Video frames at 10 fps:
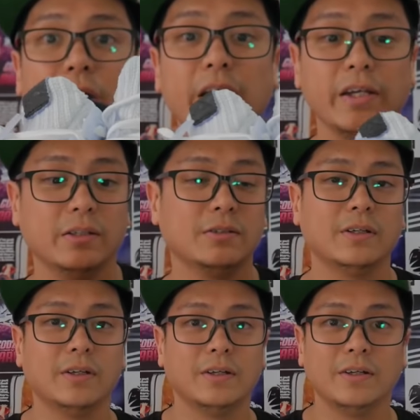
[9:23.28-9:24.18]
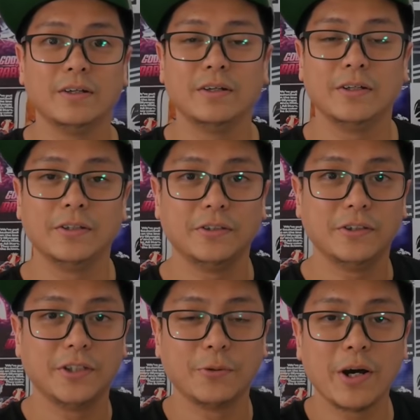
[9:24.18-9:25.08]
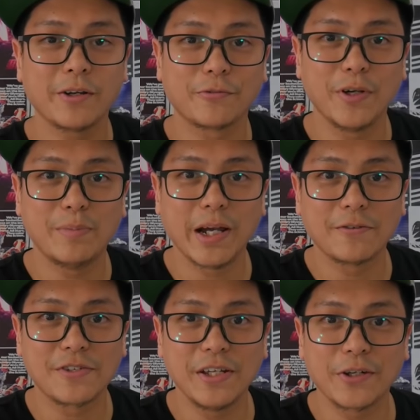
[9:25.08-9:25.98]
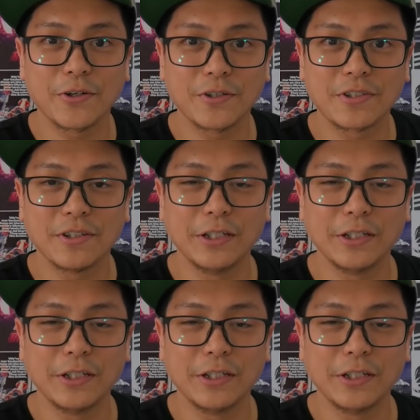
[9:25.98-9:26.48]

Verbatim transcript: hey. Do you want a free pair of sneakers